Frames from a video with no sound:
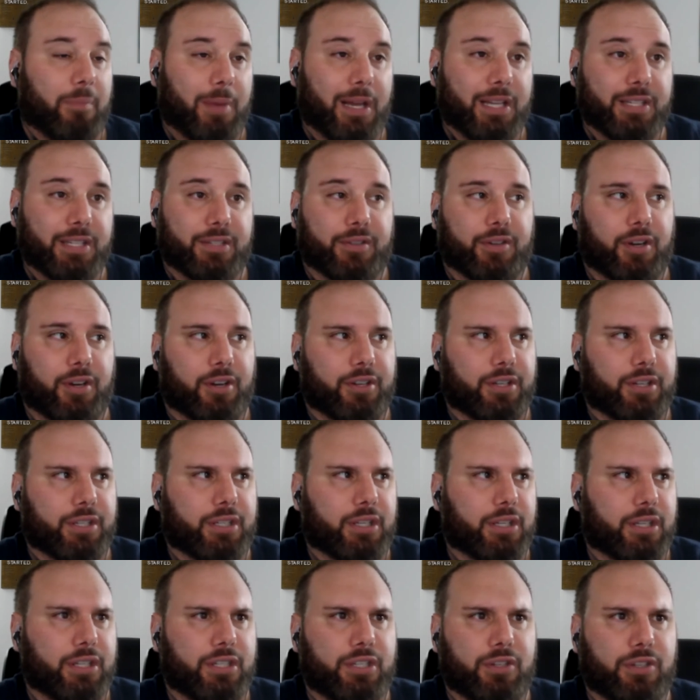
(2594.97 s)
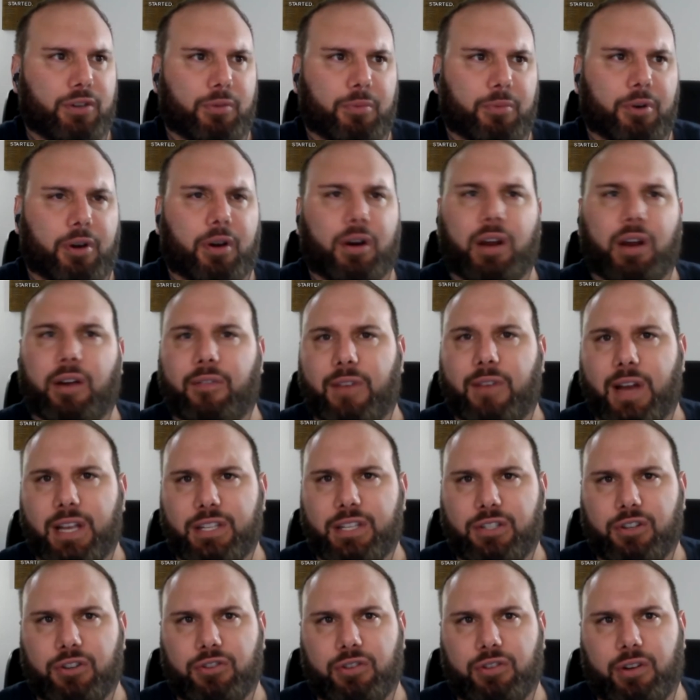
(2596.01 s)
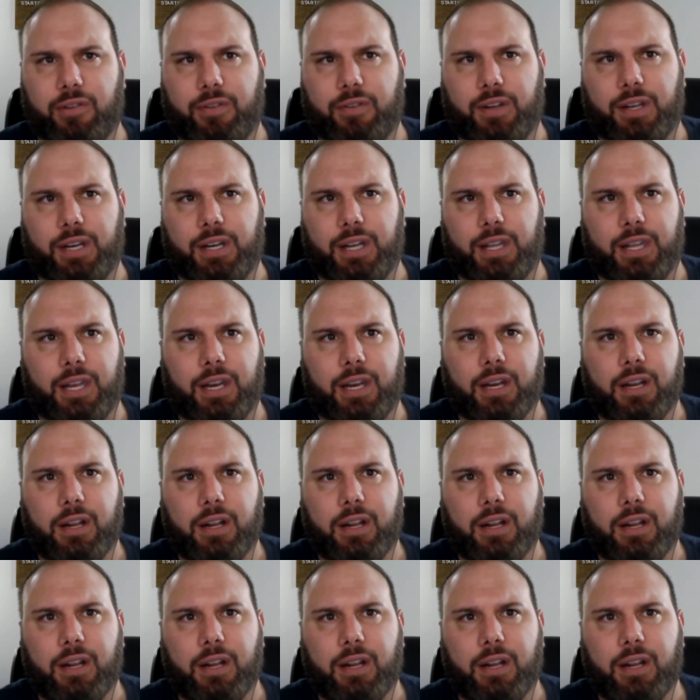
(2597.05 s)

basically are just consumer investor driven and